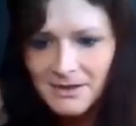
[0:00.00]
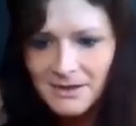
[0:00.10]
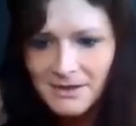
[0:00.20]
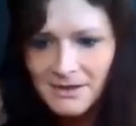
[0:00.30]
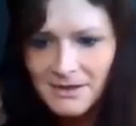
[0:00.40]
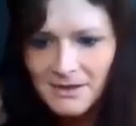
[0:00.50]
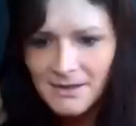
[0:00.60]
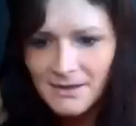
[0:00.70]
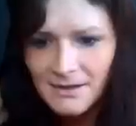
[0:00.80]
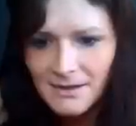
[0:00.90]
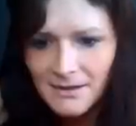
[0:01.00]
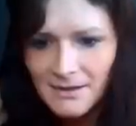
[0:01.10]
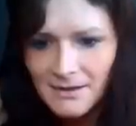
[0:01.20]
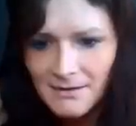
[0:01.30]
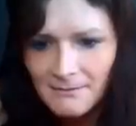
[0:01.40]

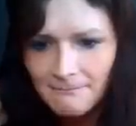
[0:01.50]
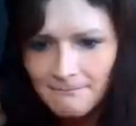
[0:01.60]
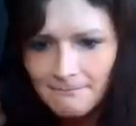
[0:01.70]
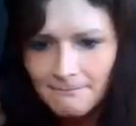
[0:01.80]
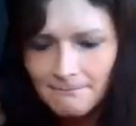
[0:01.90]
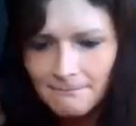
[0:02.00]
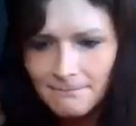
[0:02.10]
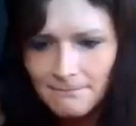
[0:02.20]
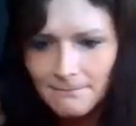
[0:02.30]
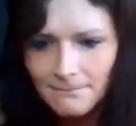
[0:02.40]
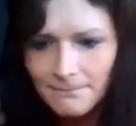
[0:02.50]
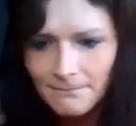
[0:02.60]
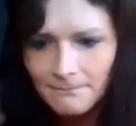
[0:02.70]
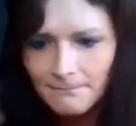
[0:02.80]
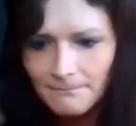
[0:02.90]

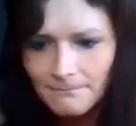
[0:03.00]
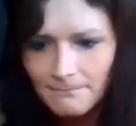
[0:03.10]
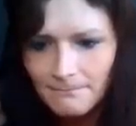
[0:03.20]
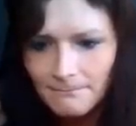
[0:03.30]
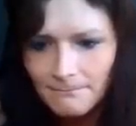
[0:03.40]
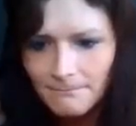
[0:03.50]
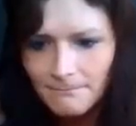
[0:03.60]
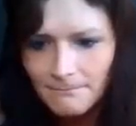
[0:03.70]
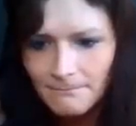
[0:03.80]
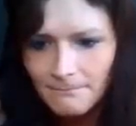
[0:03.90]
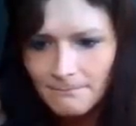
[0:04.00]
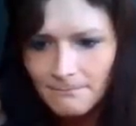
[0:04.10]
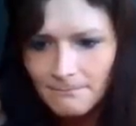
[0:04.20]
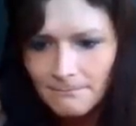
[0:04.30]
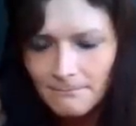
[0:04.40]

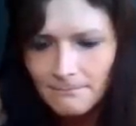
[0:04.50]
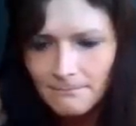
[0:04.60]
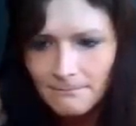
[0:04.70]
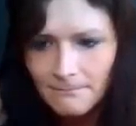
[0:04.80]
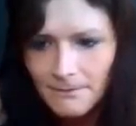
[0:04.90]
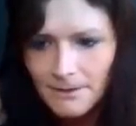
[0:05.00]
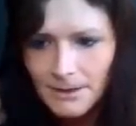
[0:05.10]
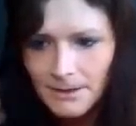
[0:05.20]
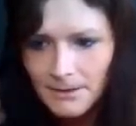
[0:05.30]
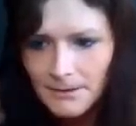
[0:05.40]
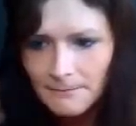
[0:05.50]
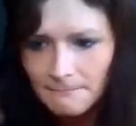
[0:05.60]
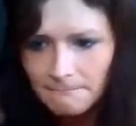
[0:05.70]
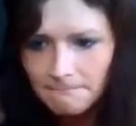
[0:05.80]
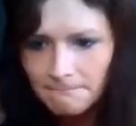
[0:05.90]

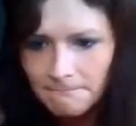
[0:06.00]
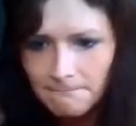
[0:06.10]
(silence)